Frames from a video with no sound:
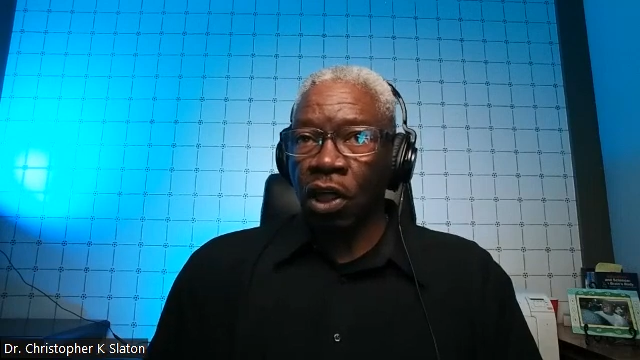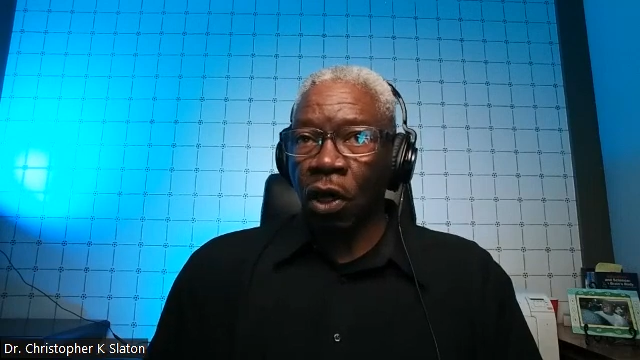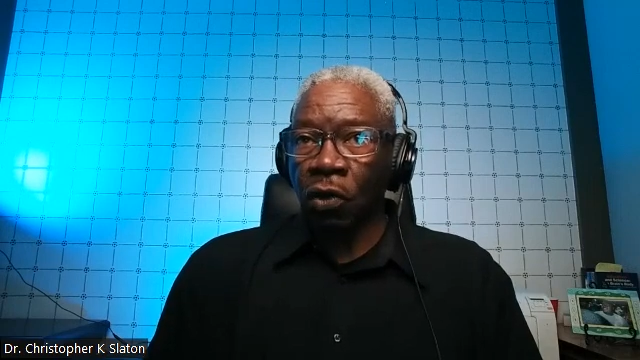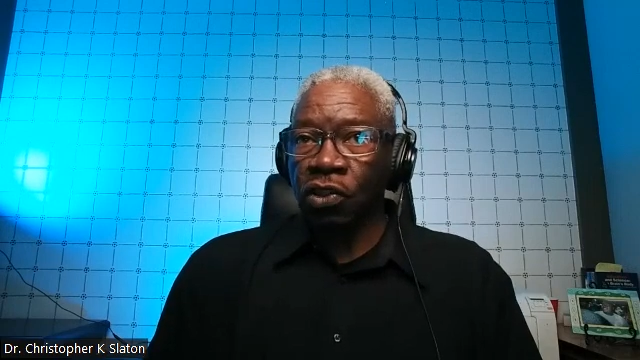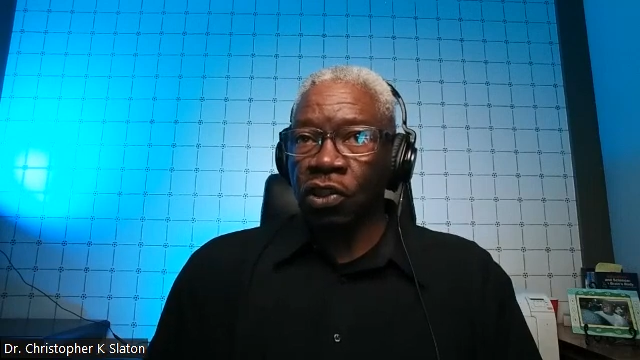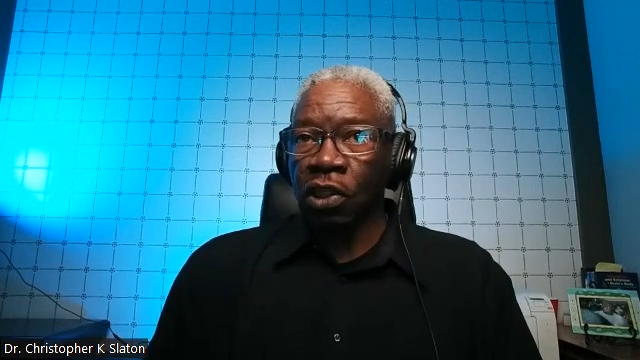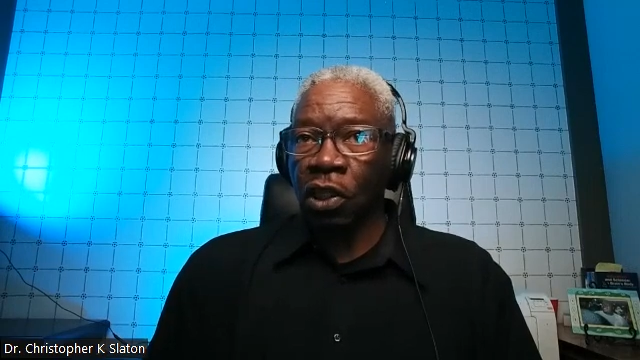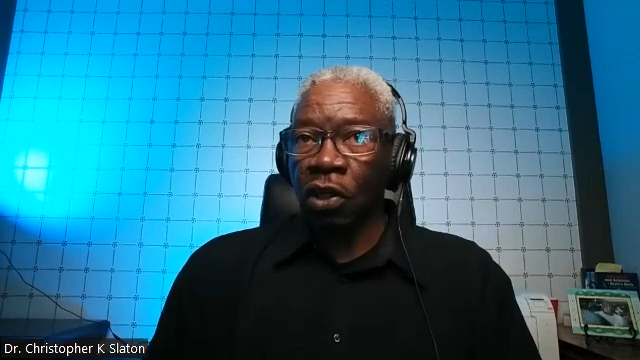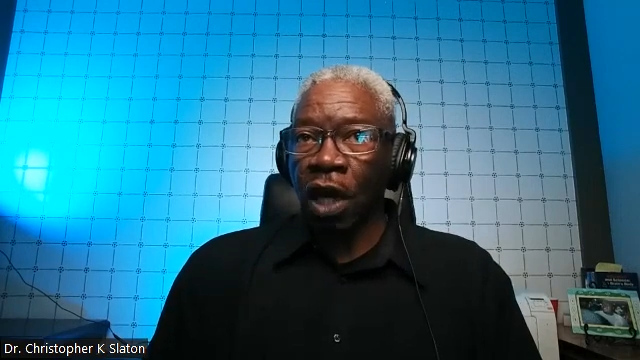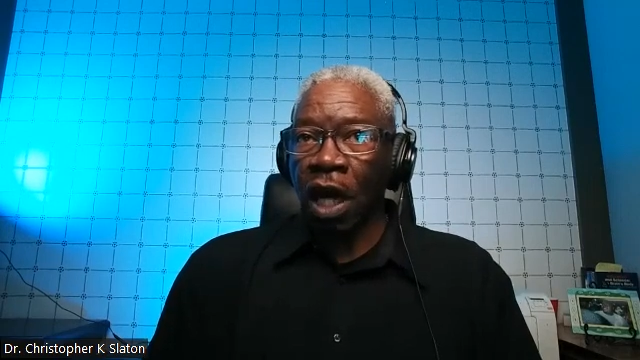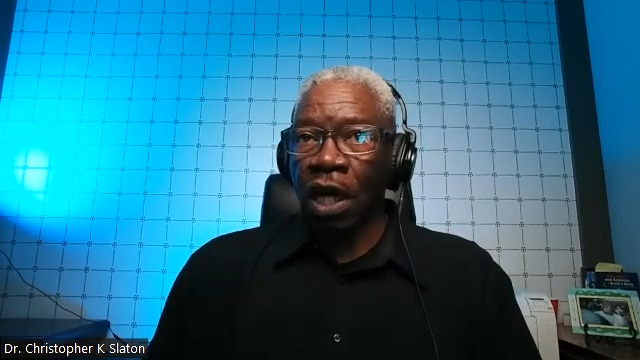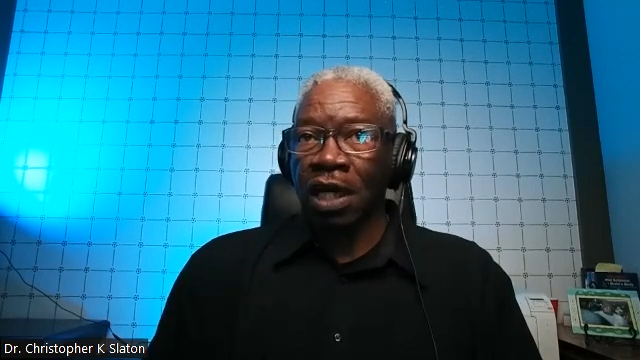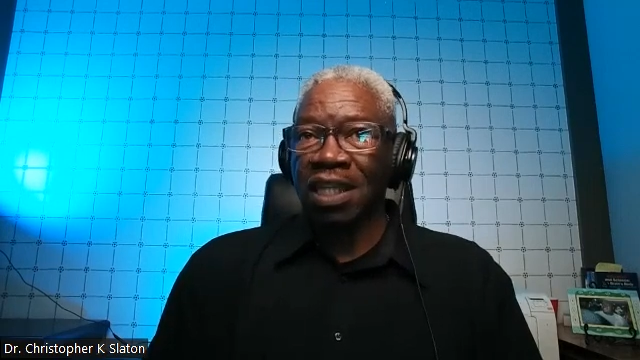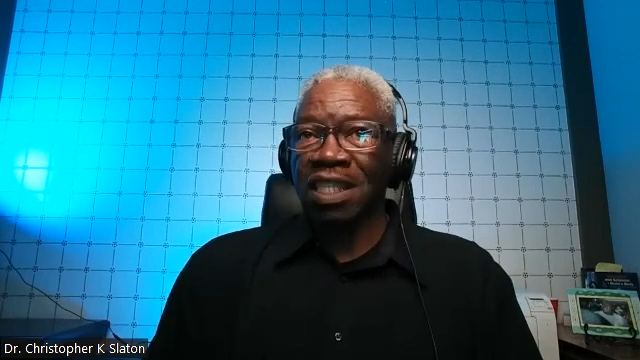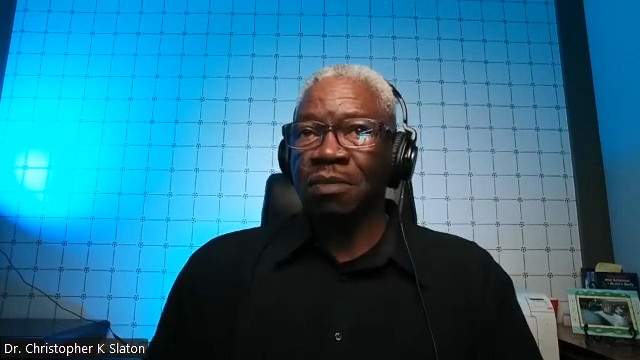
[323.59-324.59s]
the goal is to
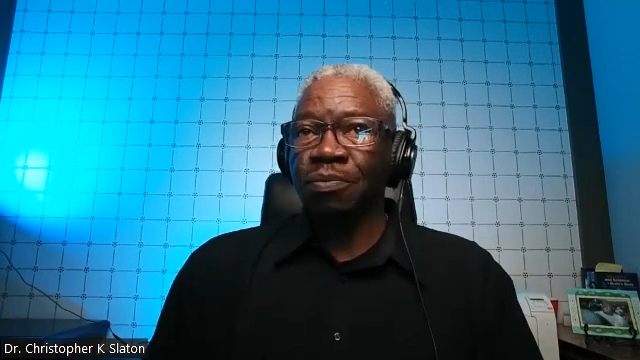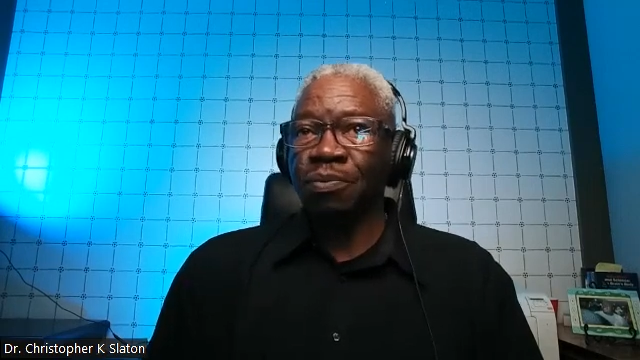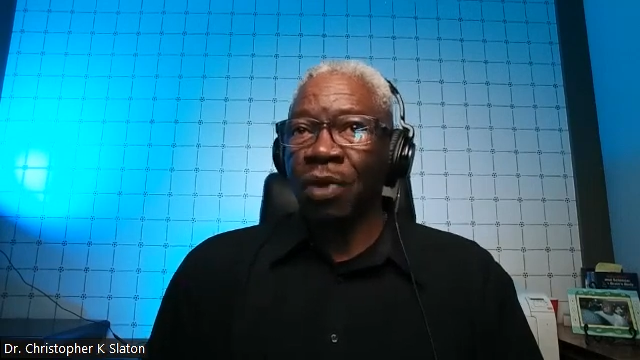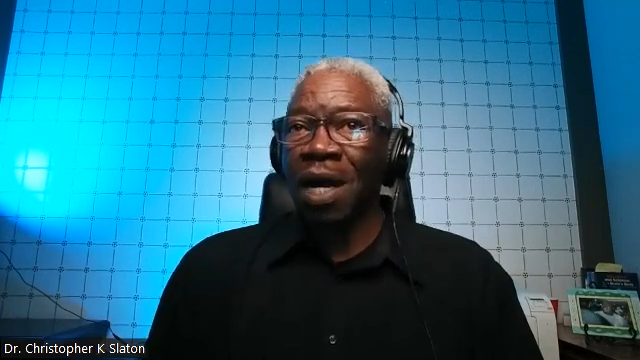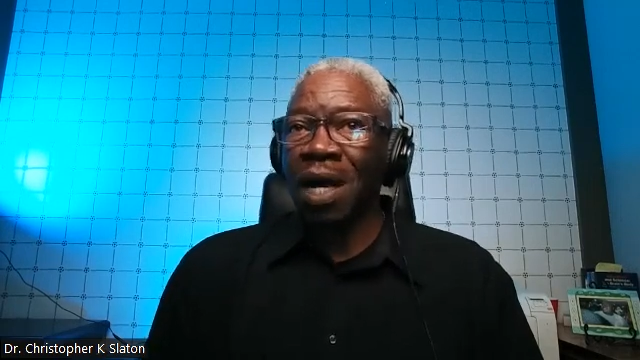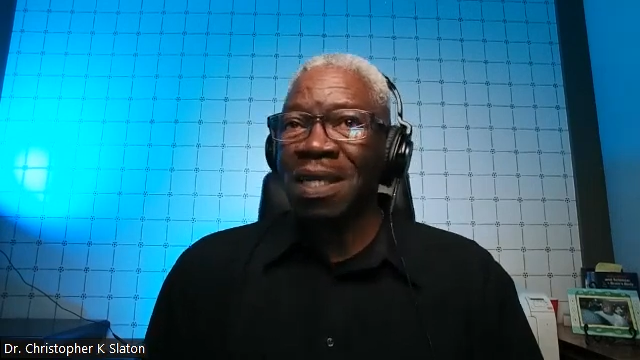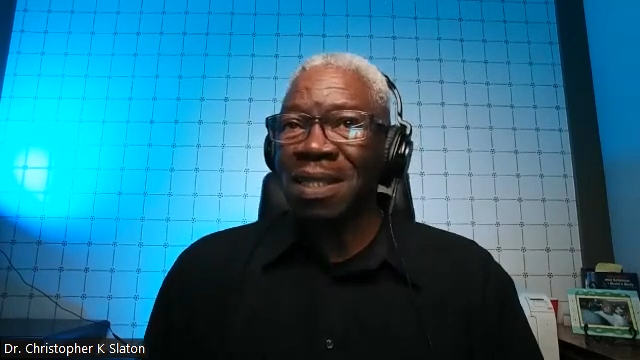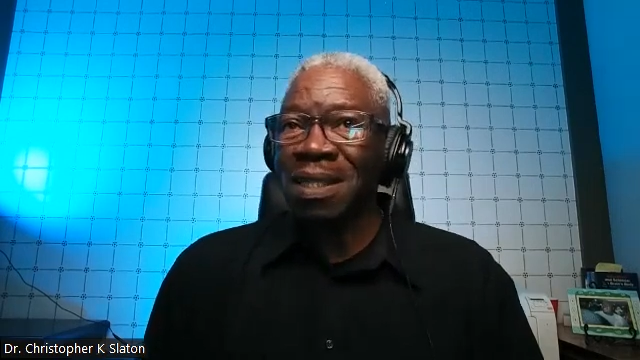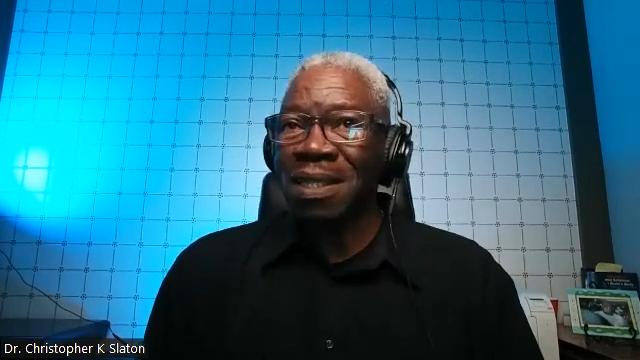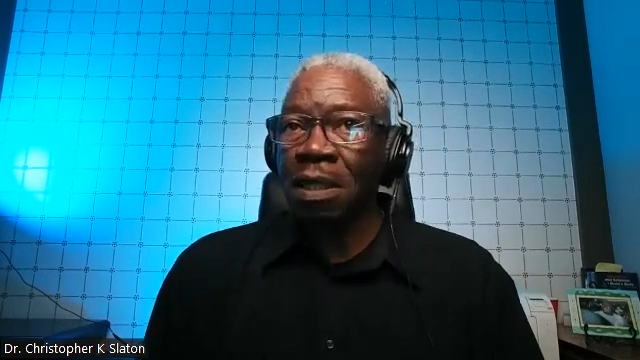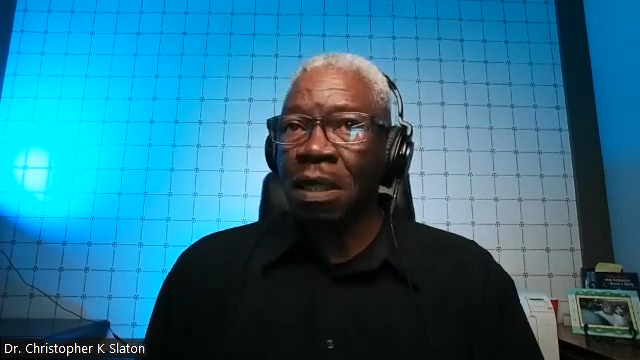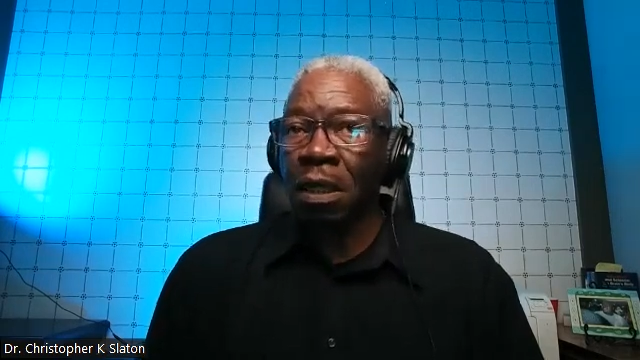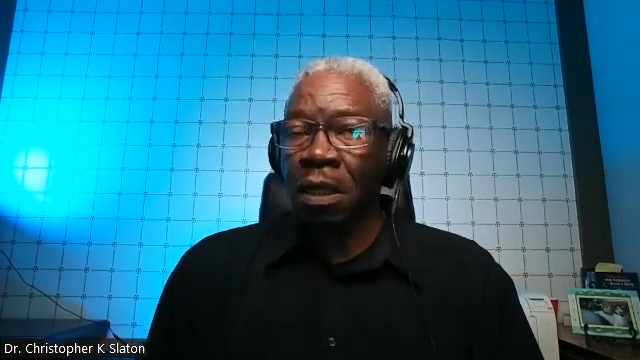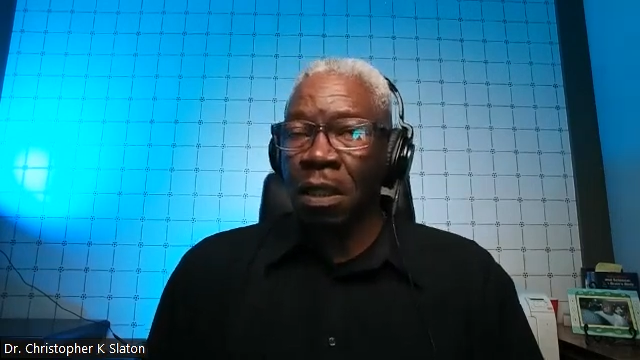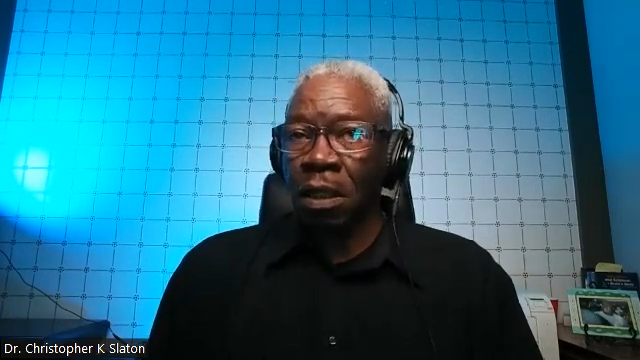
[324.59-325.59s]
learn how to
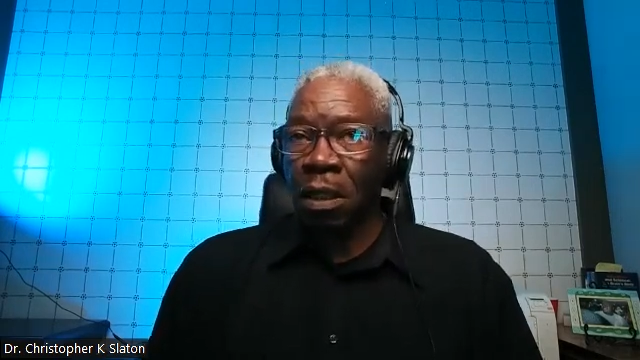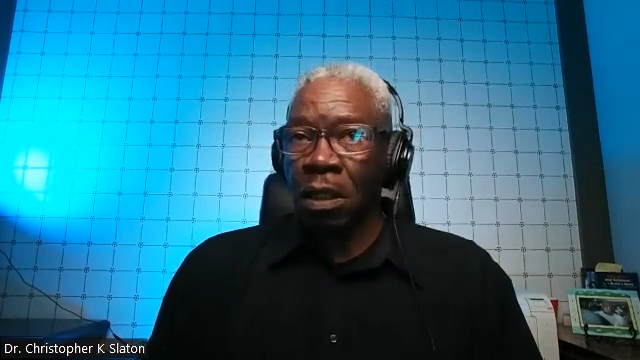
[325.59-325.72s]
express